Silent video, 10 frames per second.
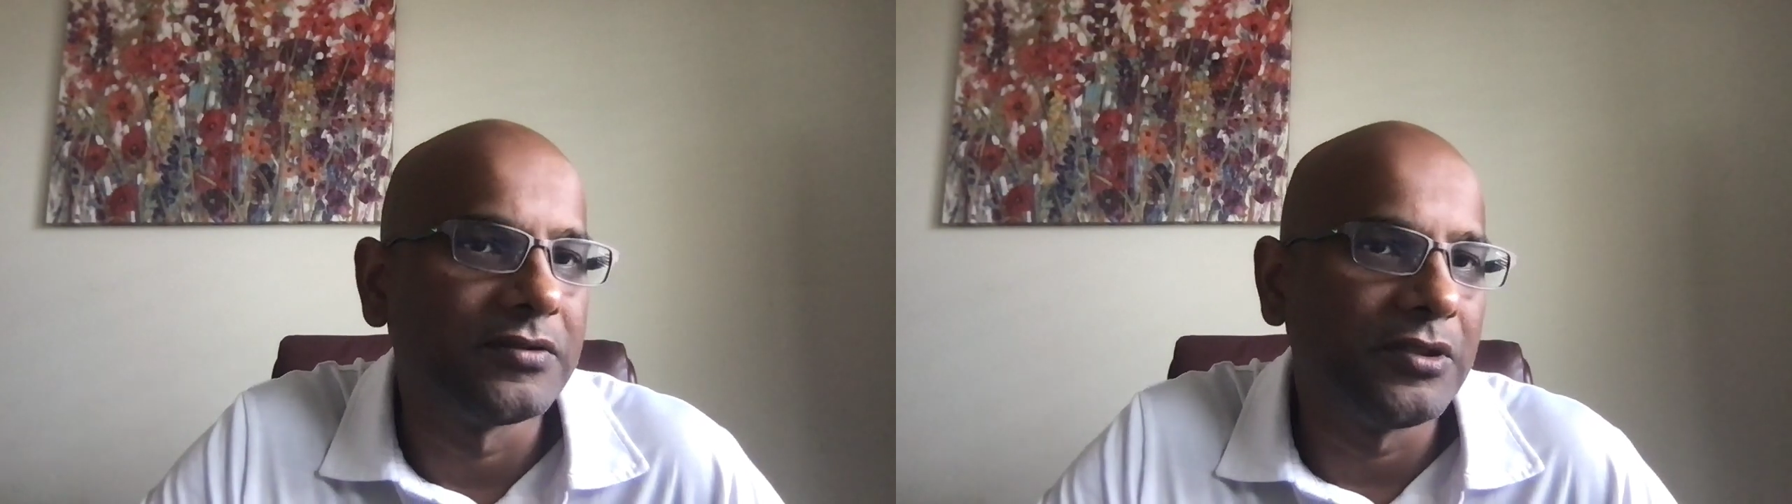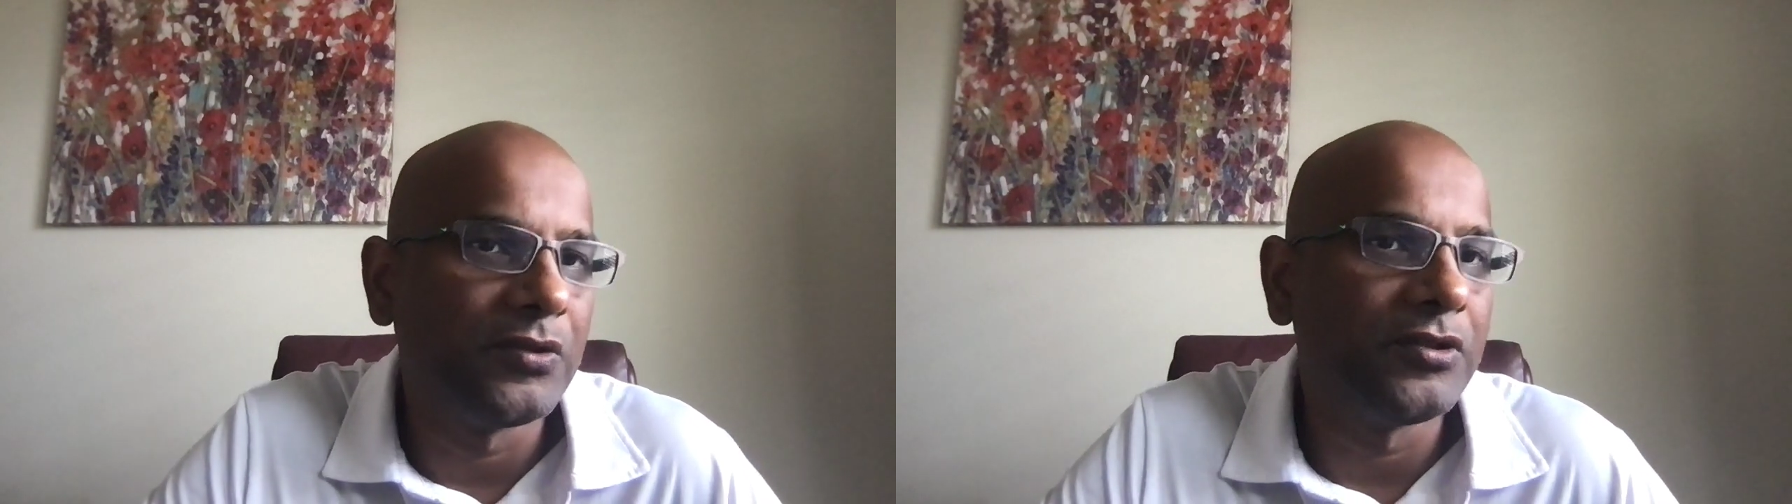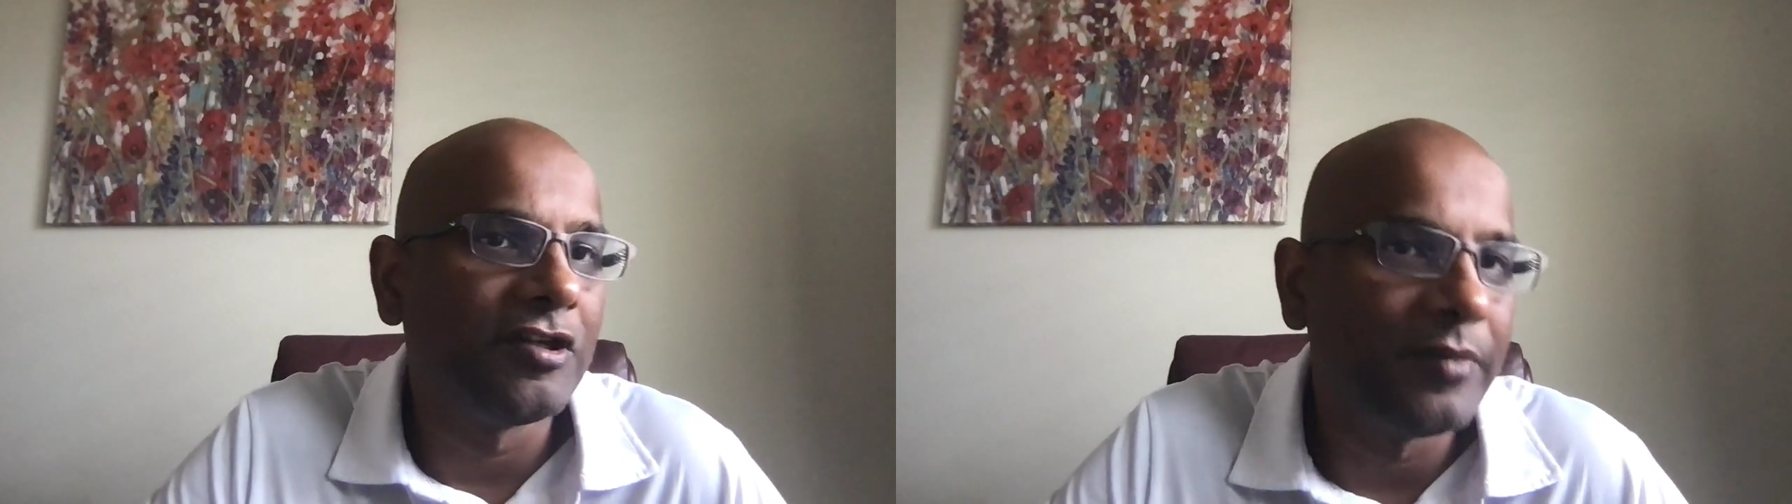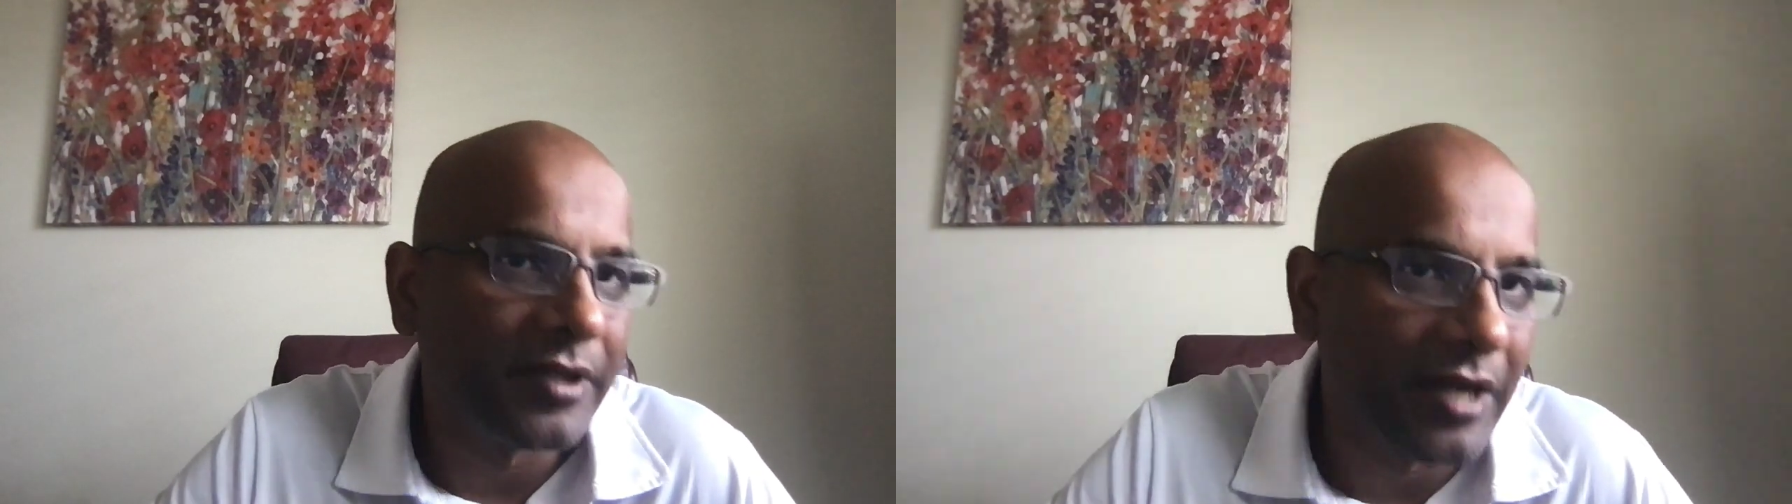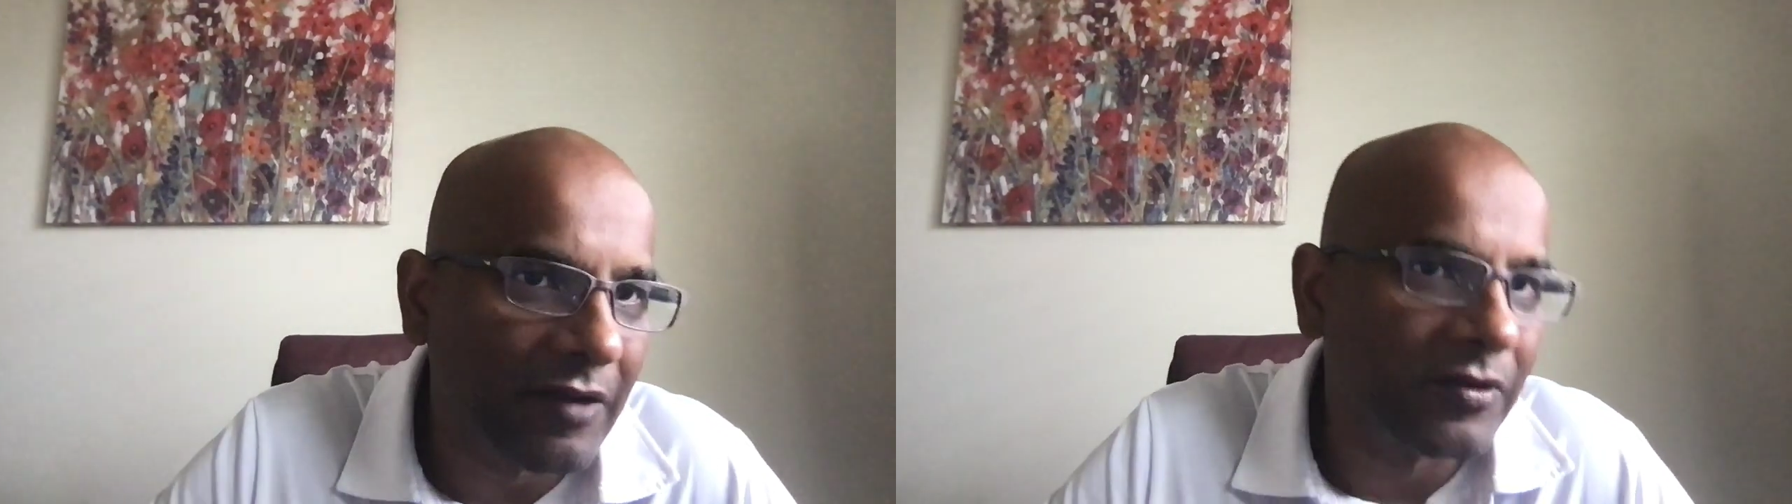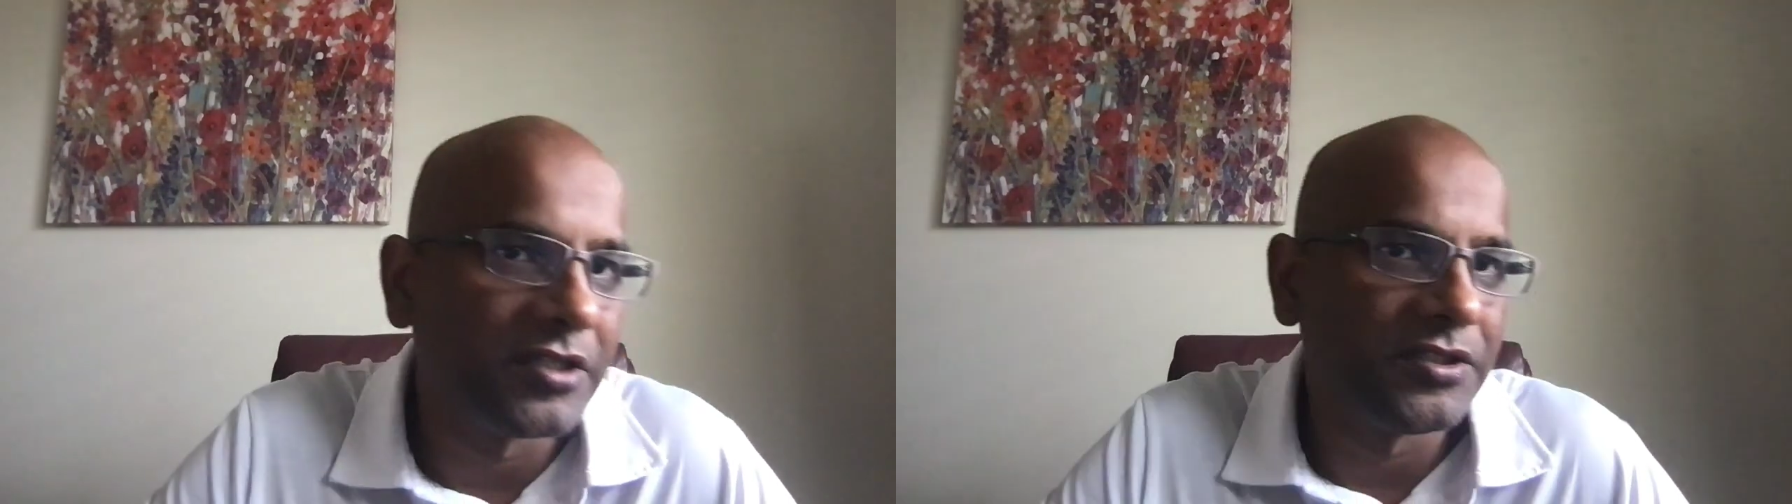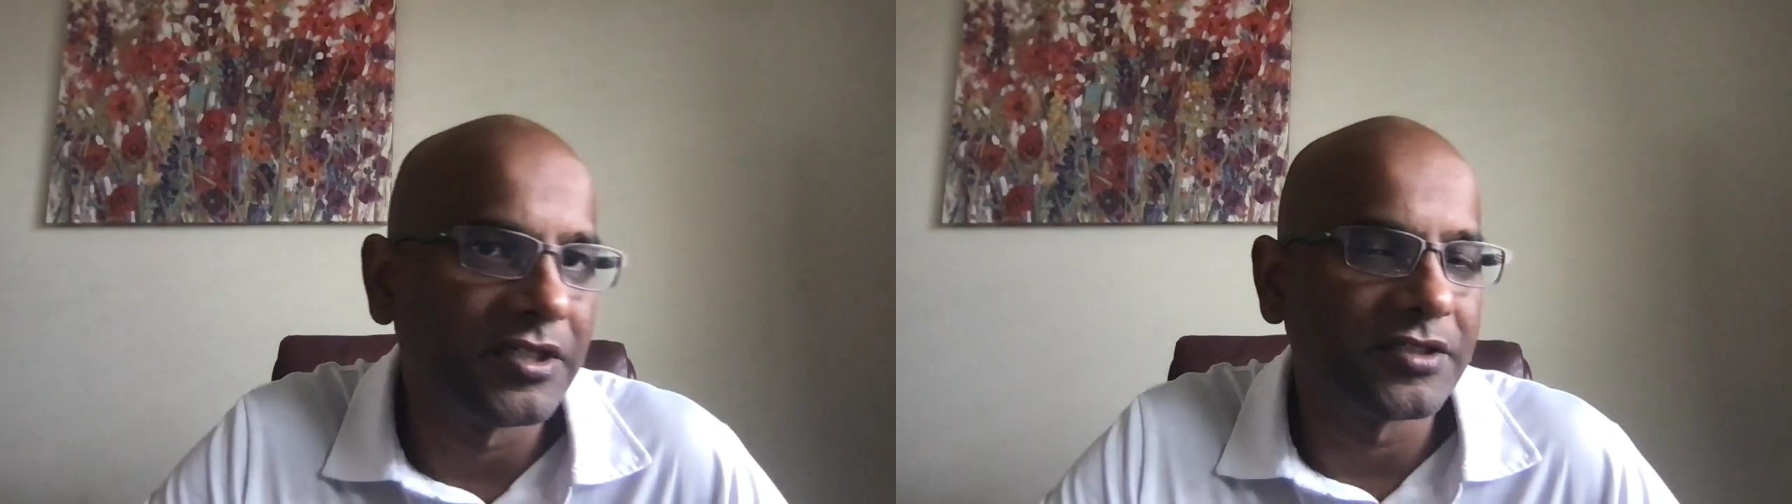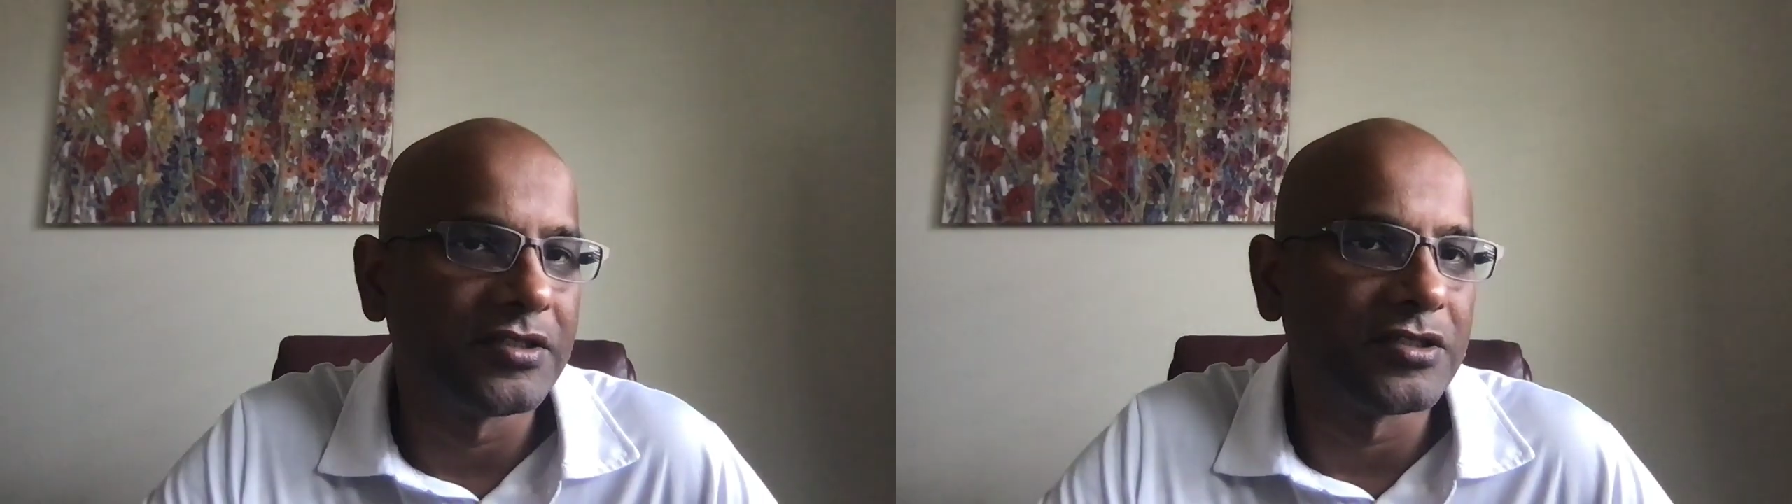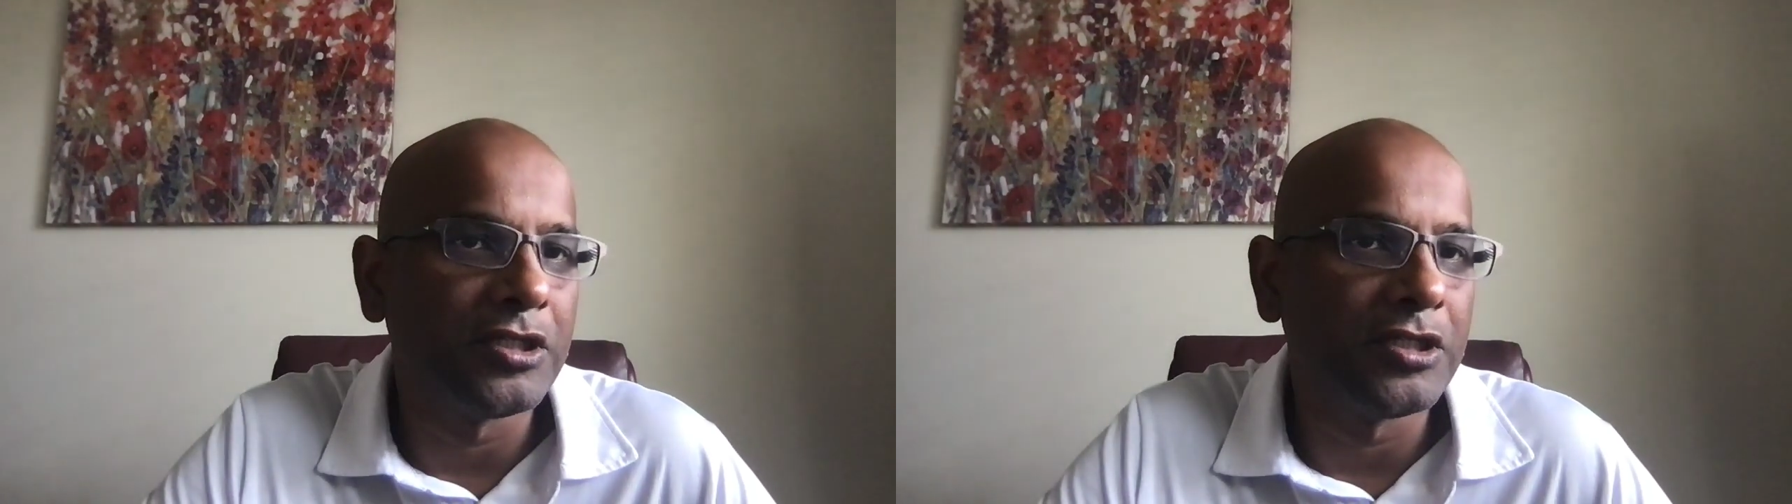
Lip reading: There will be travel restrictions.